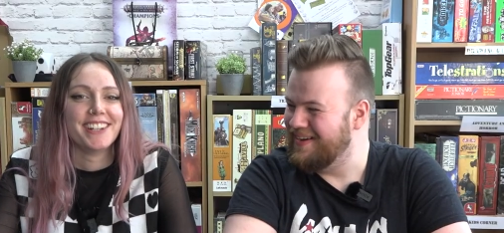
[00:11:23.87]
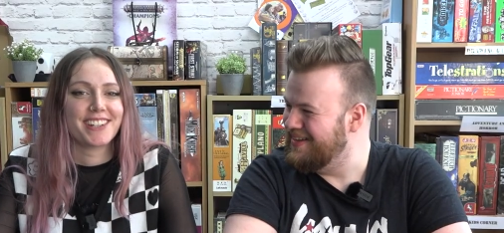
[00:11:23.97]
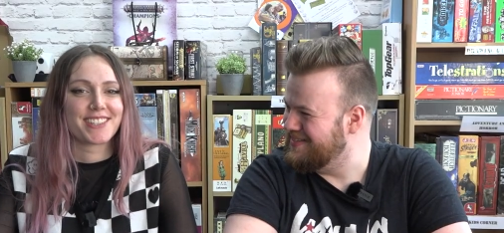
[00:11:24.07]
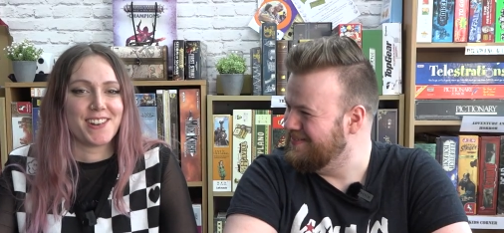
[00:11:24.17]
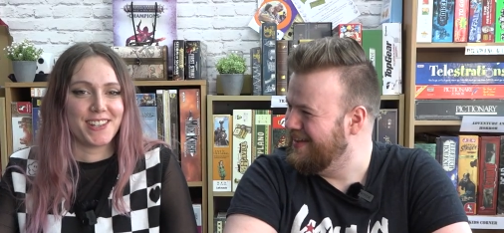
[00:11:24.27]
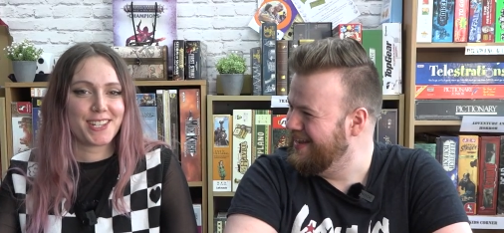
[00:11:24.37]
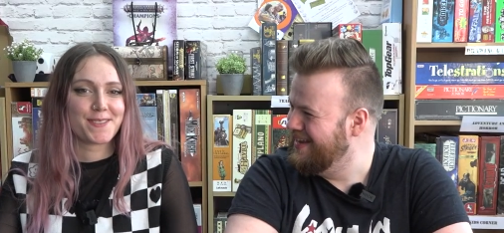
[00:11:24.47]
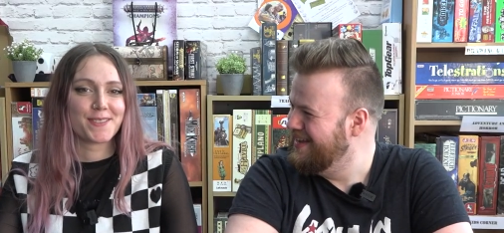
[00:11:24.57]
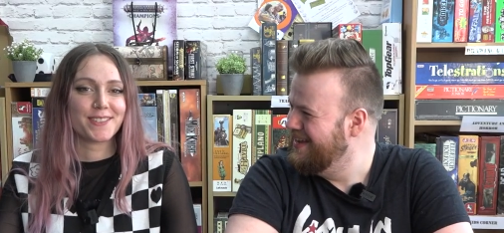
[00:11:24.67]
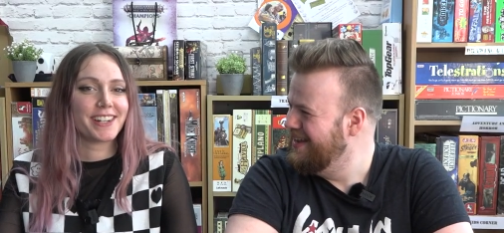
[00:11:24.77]
Speaker 1: Castle? I had
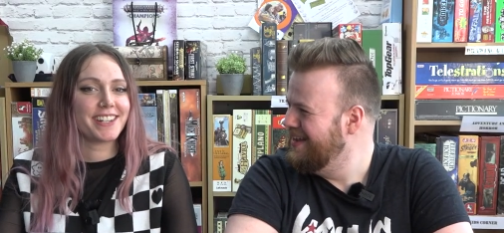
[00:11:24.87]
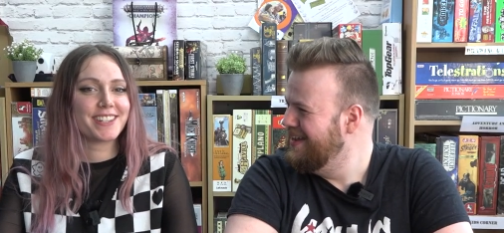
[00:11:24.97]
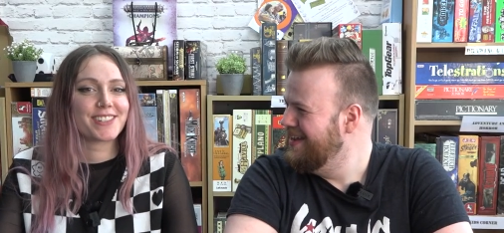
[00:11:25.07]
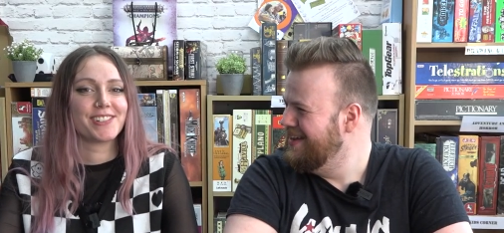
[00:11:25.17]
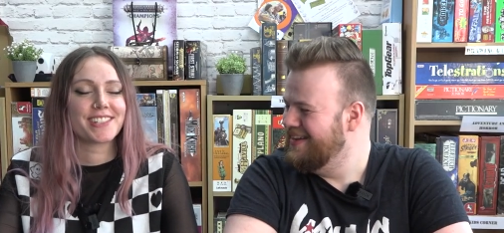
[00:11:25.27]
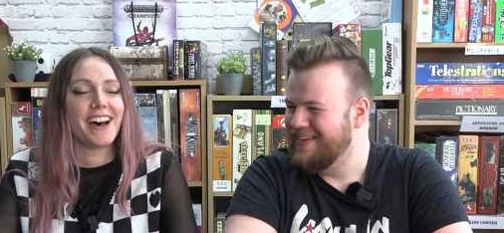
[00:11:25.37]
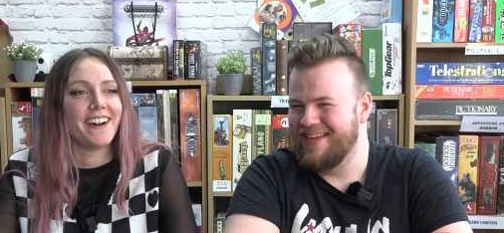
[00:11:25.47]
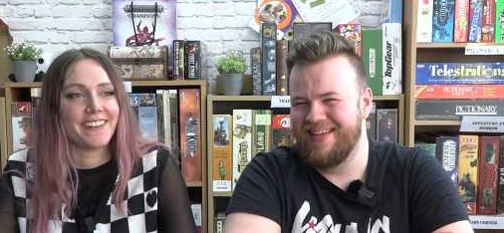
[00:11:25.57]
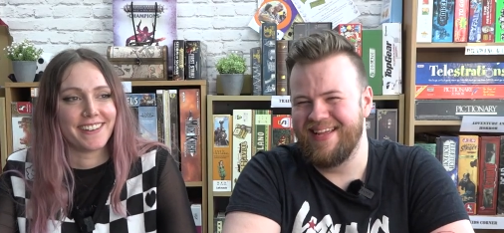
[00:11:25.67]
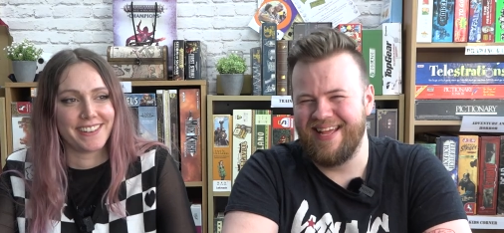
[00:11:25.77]
to have a really tall
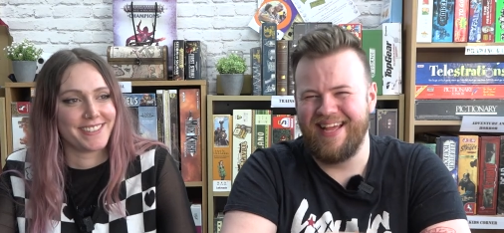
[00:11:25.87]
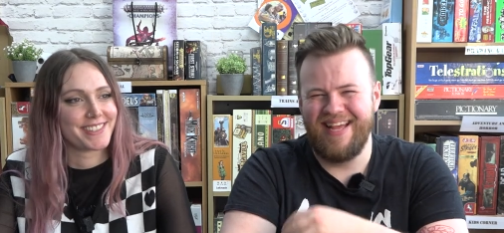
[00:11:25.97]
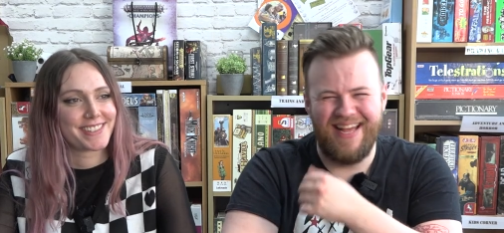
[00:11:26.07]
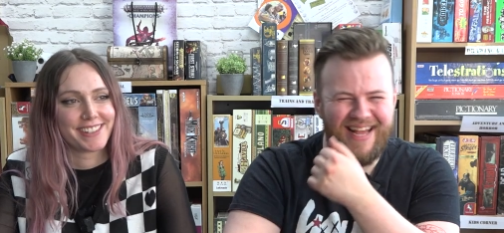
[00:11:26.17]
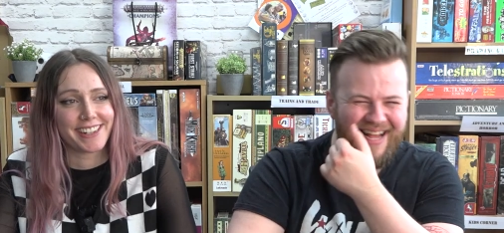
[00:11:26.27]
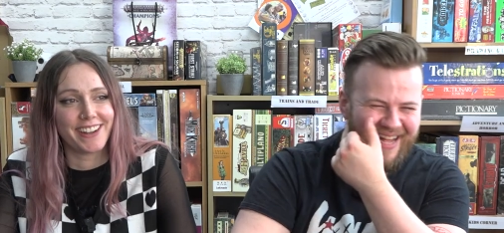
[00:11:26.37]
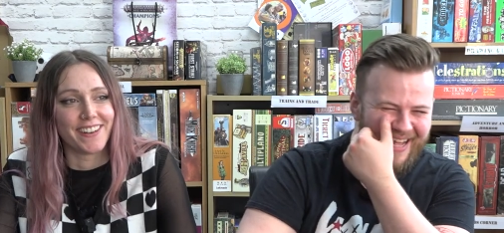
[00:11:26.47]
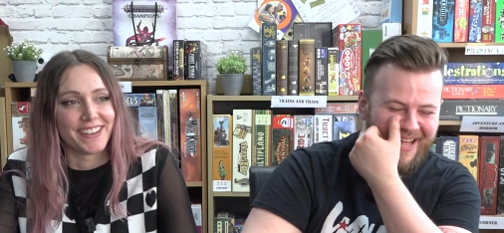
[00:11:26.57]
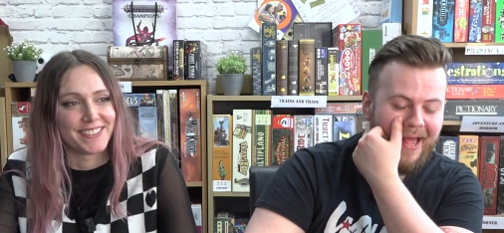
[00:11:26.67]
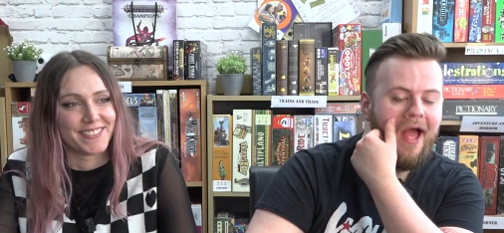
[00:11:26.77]
time. It's really
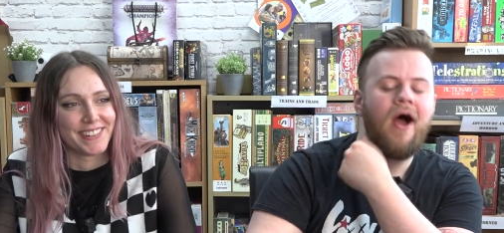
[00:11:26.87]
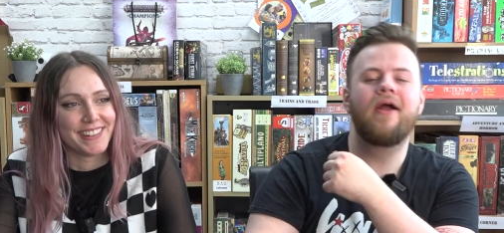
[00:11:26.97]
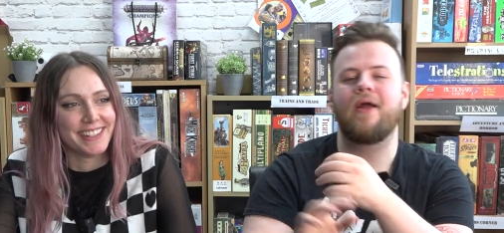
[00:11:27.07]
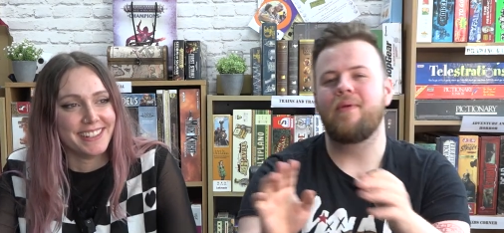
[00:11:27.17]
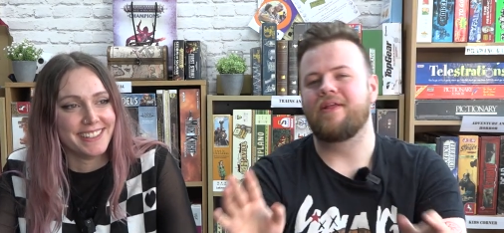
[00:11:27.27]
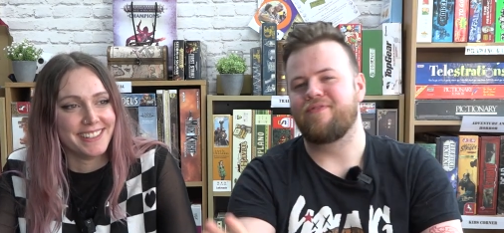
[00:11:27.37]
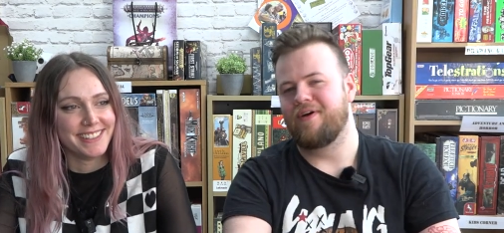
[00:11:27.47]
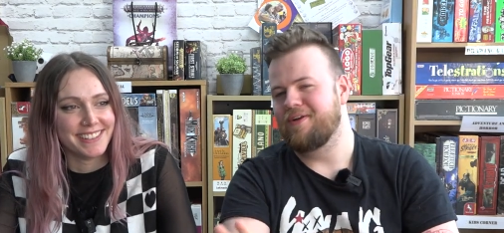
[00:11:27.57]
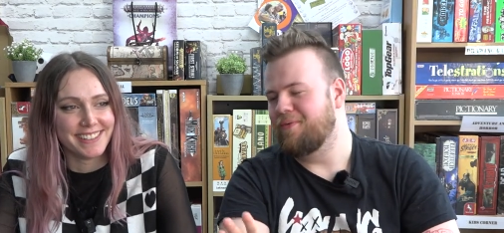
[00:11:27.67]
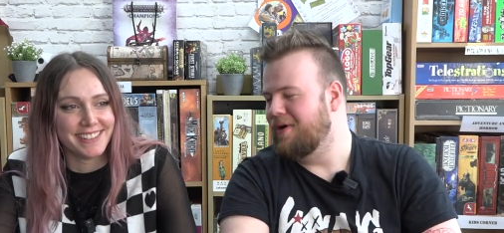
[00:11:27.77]
horrible. okay,
Speaker 2: well, that's
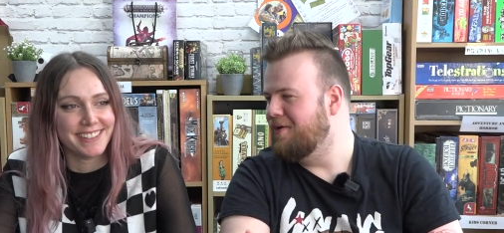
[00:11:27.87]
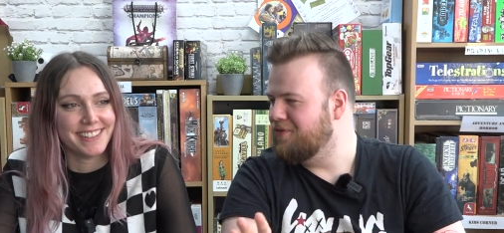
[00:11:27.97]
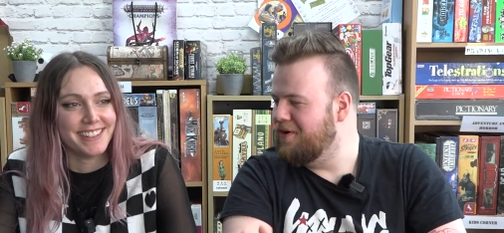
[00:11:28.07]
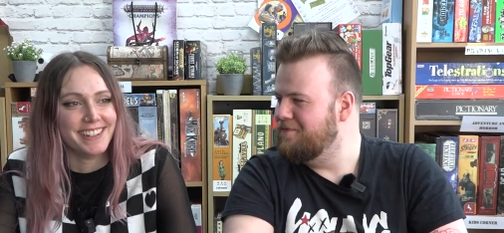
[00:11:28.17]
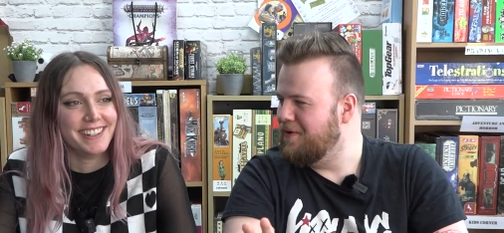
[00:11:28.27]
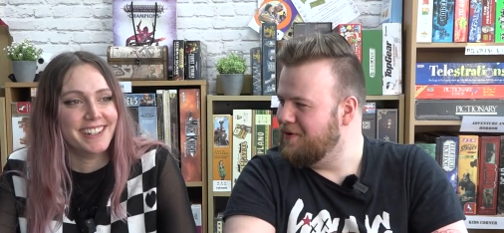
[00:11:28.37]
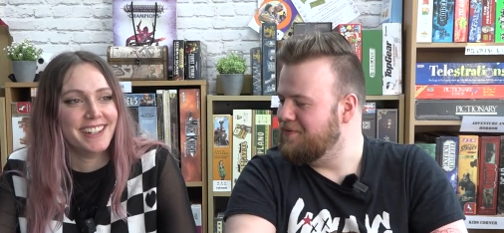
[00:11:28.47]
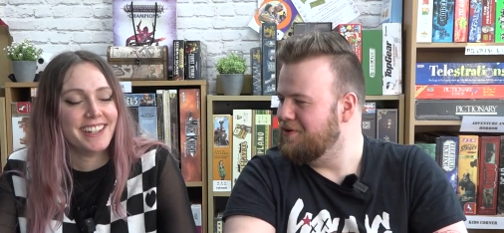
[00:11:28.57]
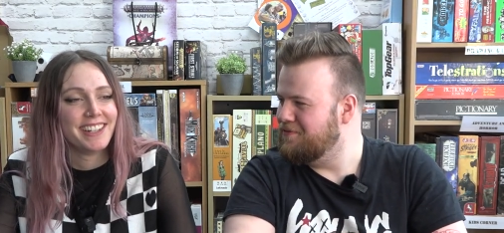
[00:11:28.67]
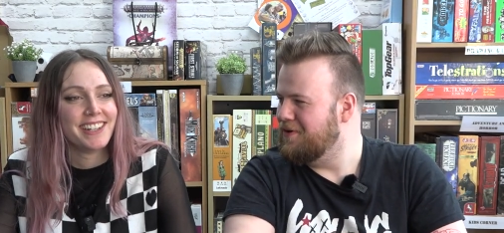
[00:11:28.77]
fine. Don't worry. I've got a
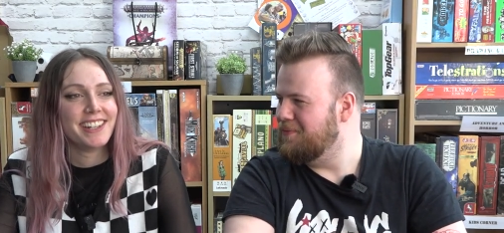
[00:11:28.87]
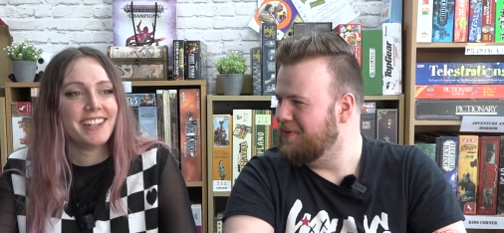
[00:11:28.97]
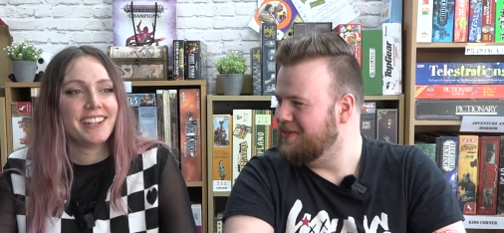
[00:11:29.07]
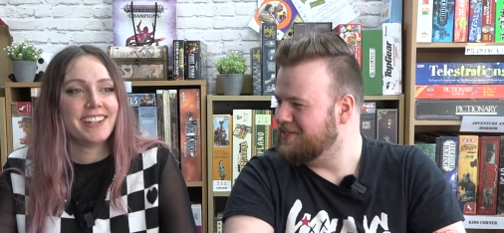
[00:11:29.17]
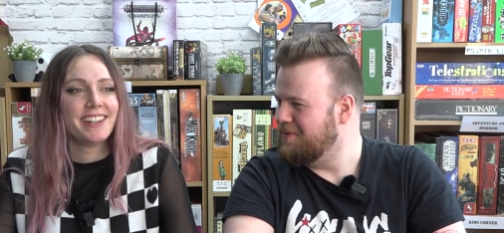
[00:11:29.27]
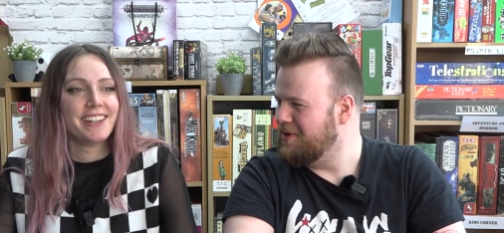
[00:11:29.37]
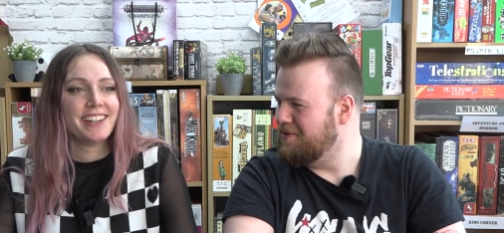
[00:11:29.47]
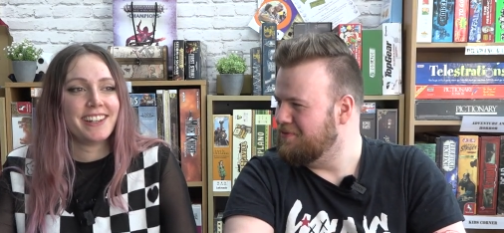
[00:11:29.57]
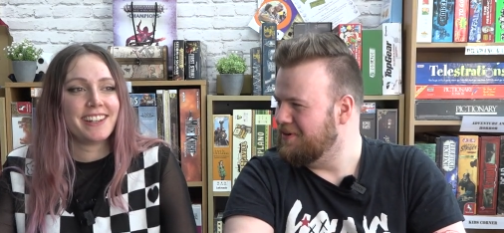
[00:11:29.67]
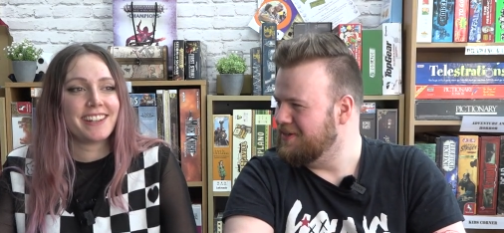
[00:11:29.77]
very, very fun one that's
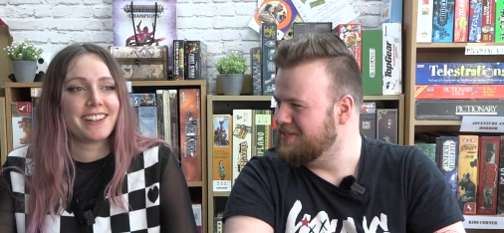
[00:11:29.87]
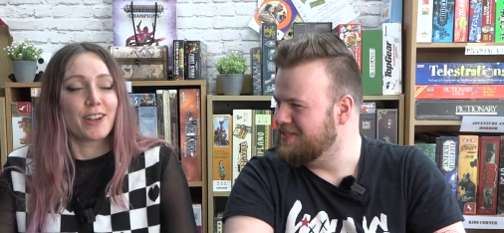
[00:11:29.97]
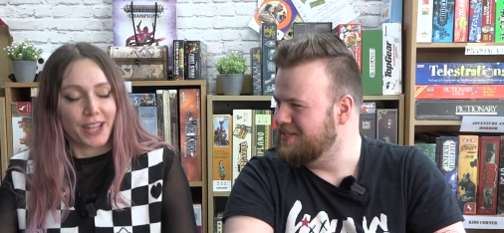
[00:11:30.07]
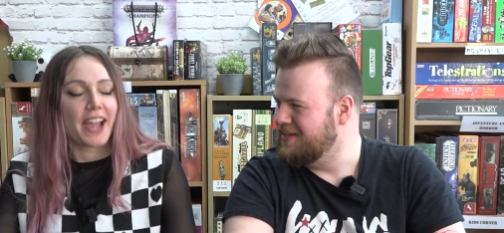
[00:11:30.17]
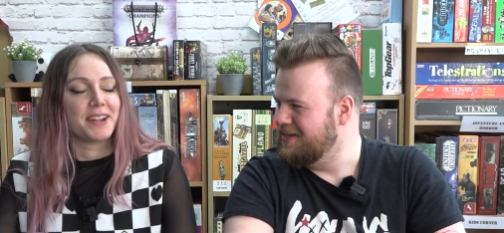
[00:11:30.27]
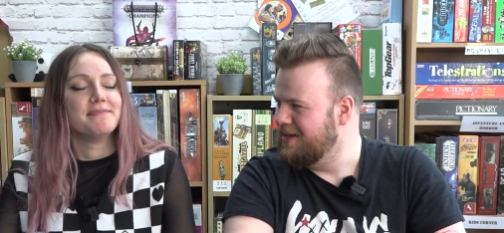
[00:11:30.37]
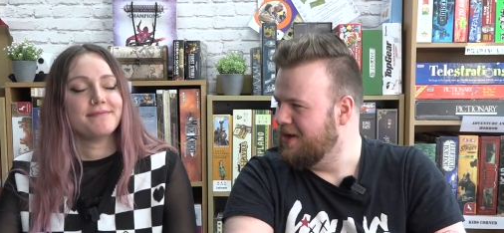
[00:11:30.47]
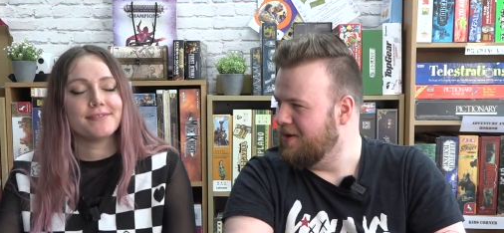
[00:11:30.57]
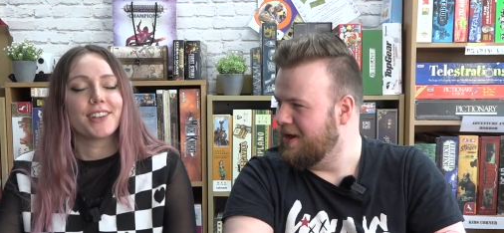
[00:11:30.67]
coming up for us.
Speaker 1: Okay. All